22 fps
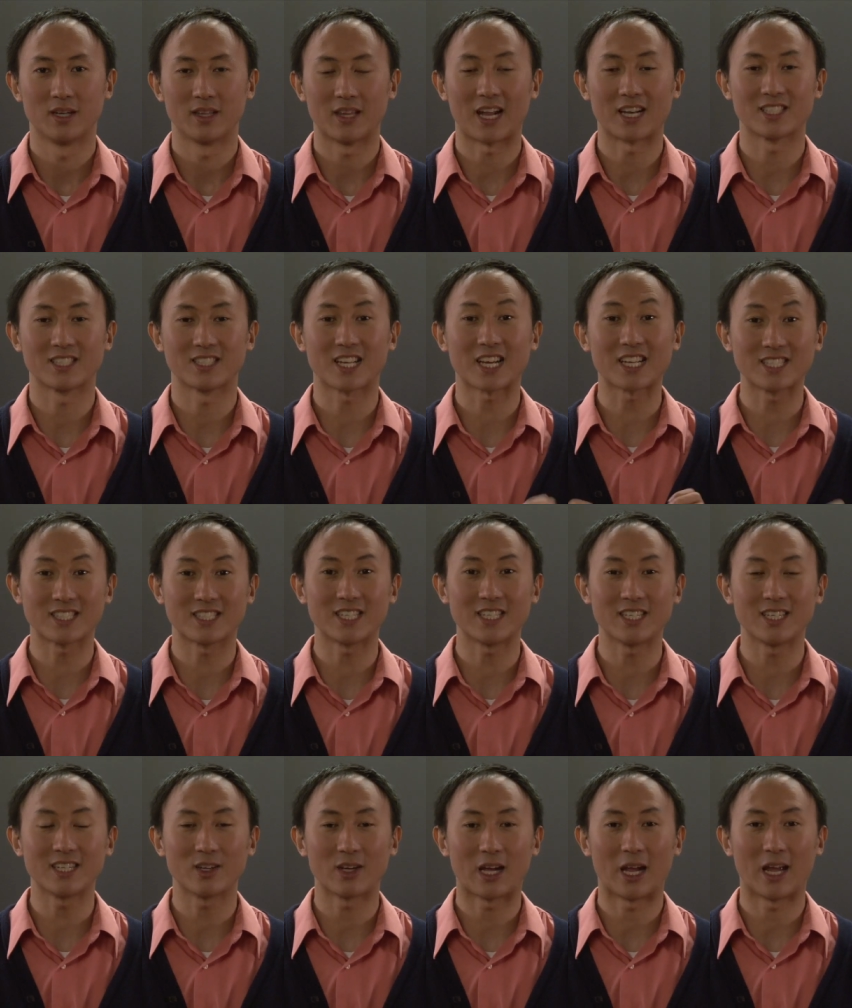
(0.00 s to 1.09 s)
That's
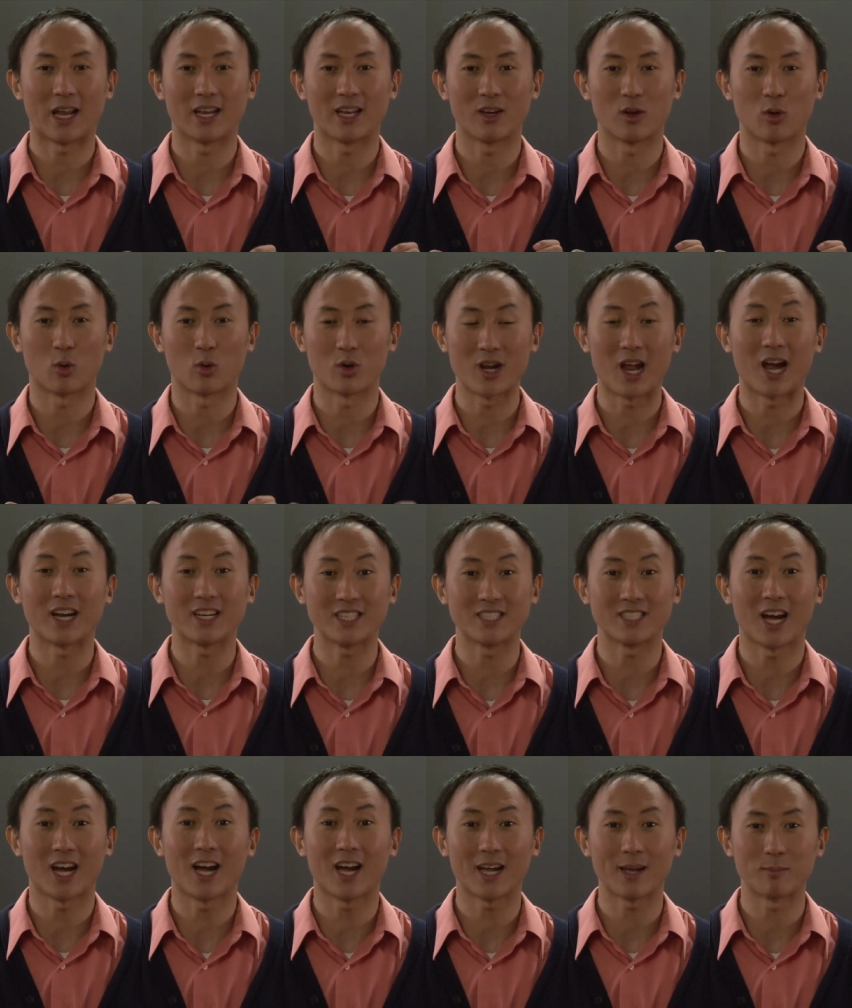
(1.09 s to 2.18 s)
60 and, or 90
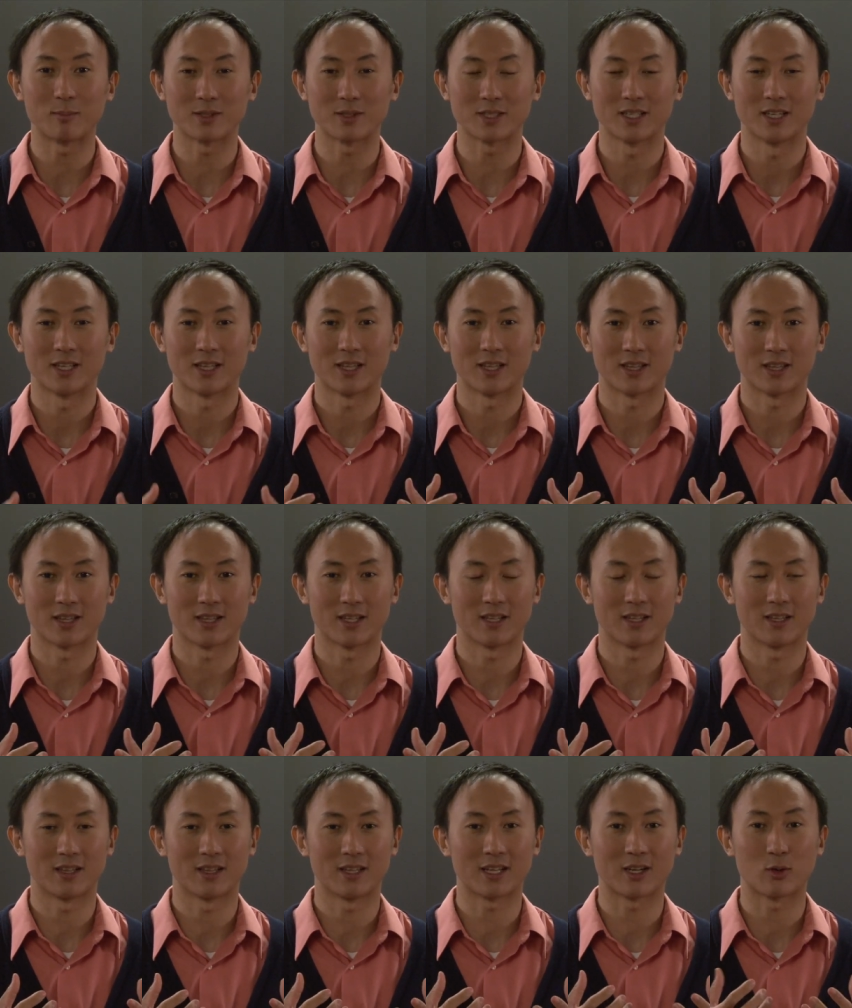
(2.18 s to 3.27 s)
times
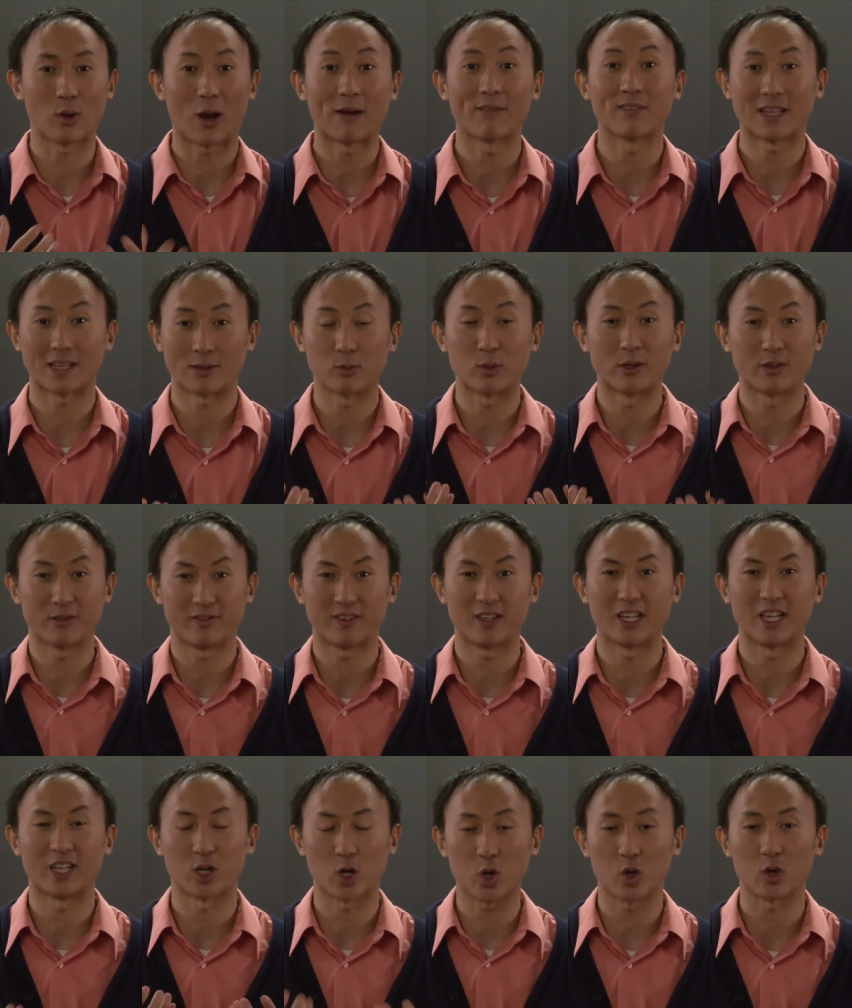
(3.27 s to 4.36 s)
the gravity that we would feel
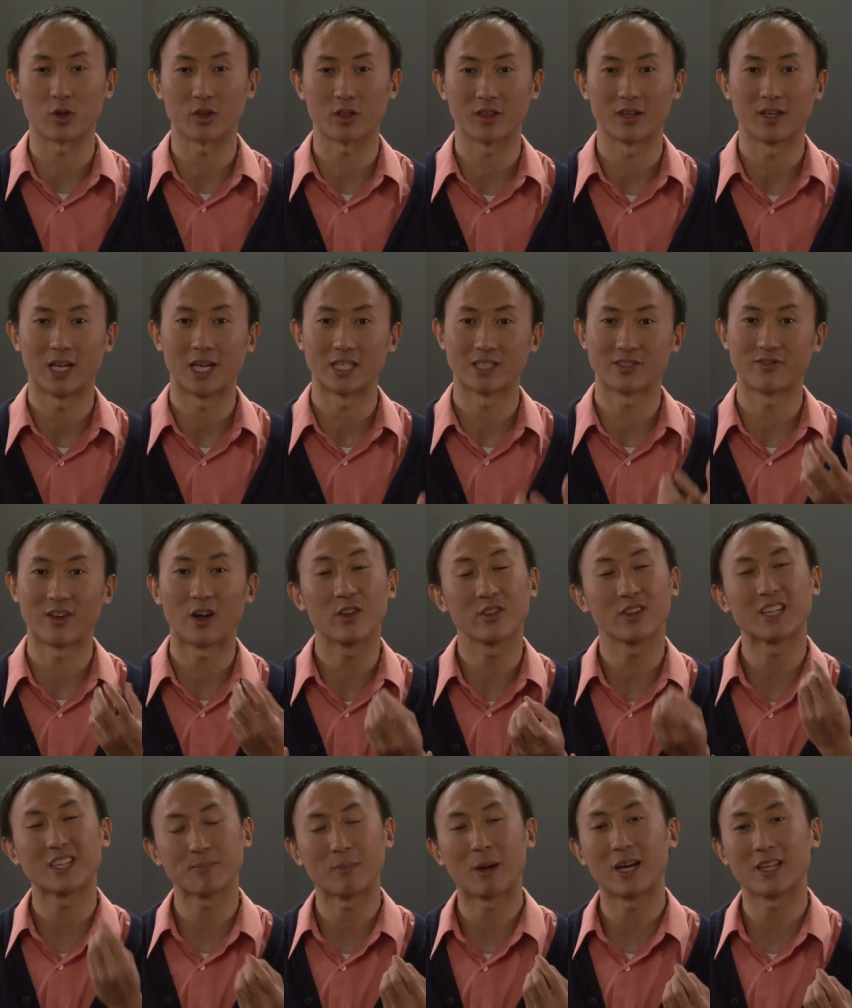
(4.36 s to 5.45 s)
on Earth is felt
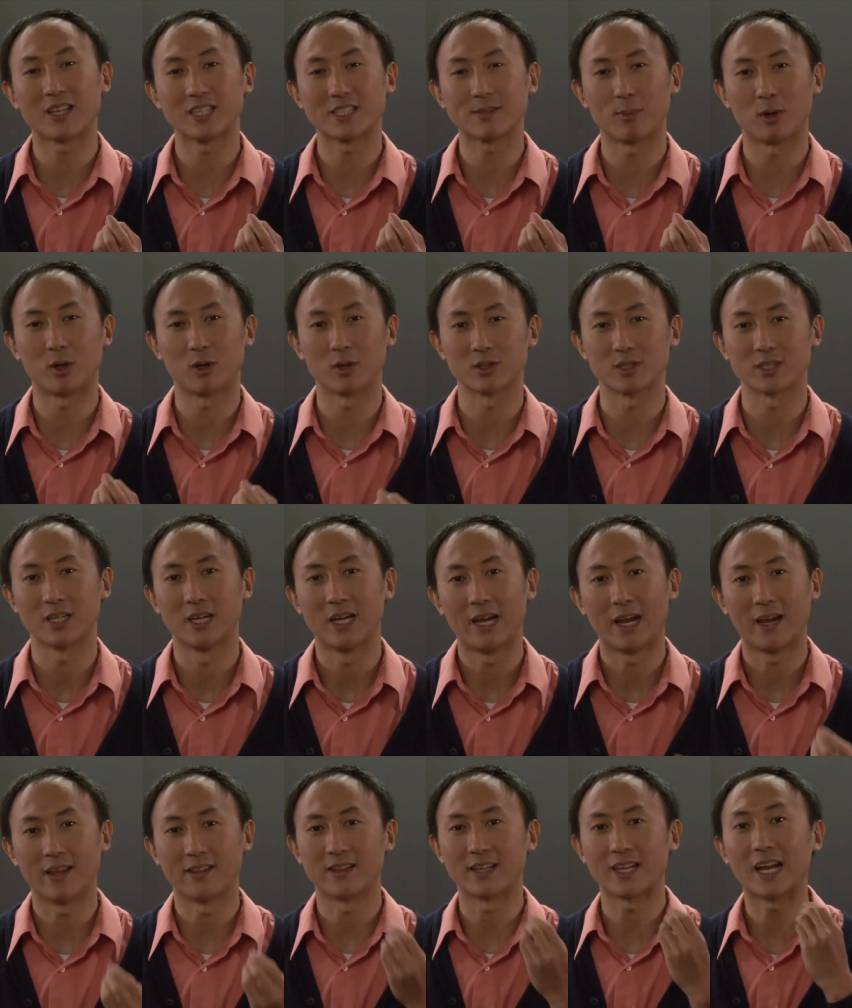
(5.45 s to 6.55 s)
by these balls
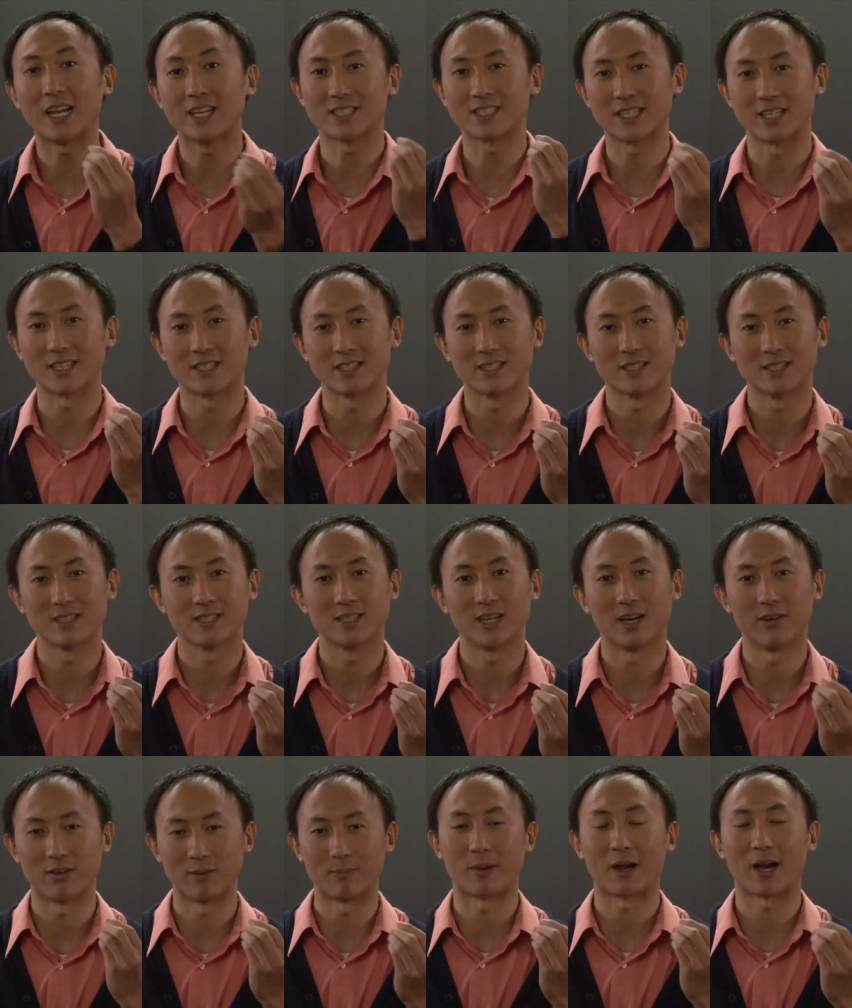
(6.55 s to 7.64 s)
in the instant
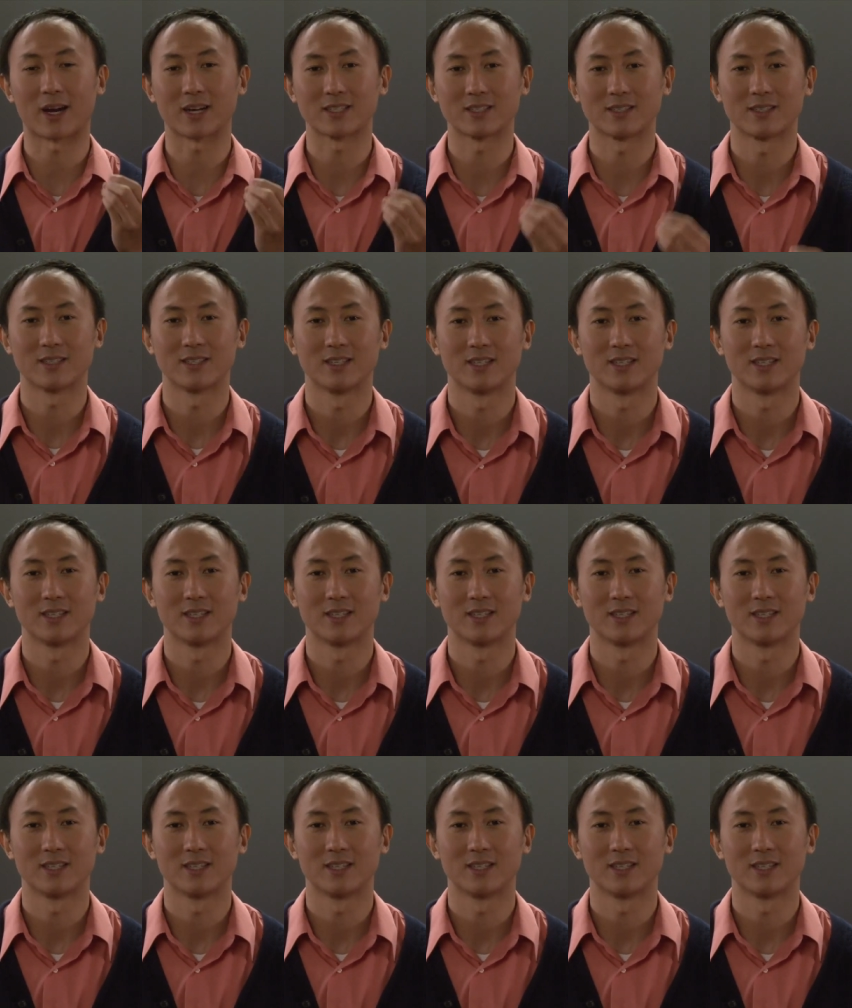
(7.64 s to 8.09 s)
of impact.